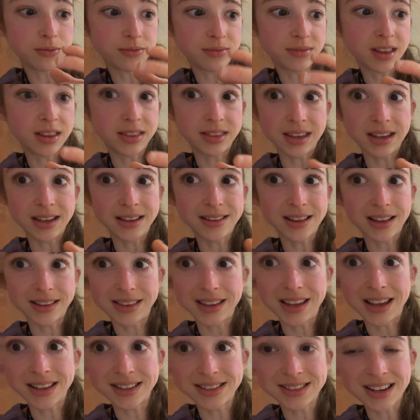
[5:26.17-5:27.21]
the thing that
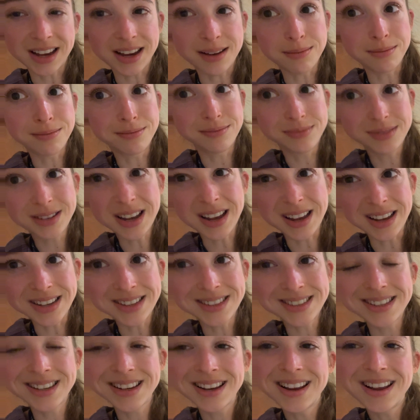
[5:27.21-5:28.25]
the enzyme
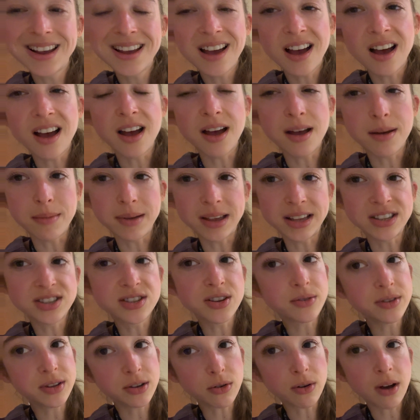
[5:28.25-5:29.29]
does. Um, and
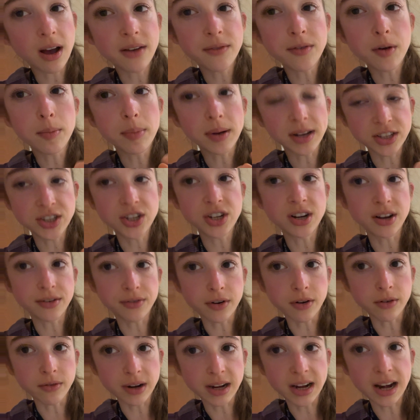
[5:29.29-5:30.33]
so you'll have a bunch of
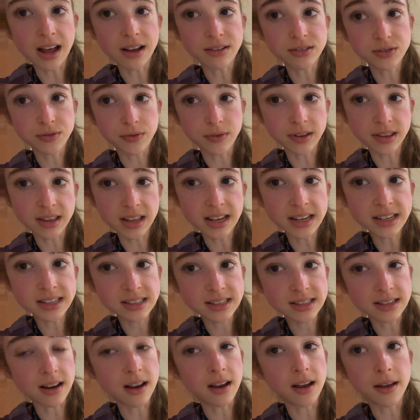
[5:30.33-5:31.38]
different readouts for
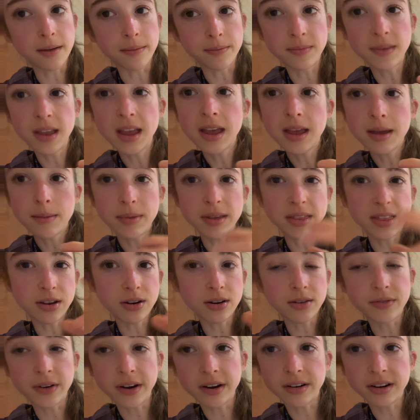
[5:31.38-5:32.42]
this. Um, but there
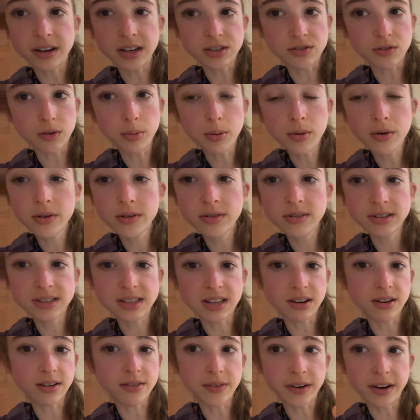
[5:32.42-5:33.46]
are various reporters,
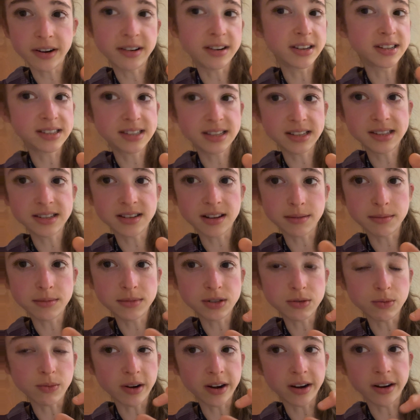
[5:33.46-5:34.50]
there are various
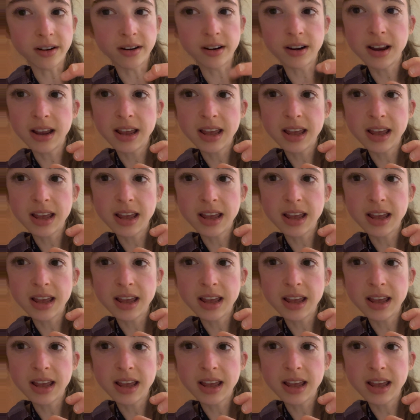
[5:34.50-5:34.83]
systems where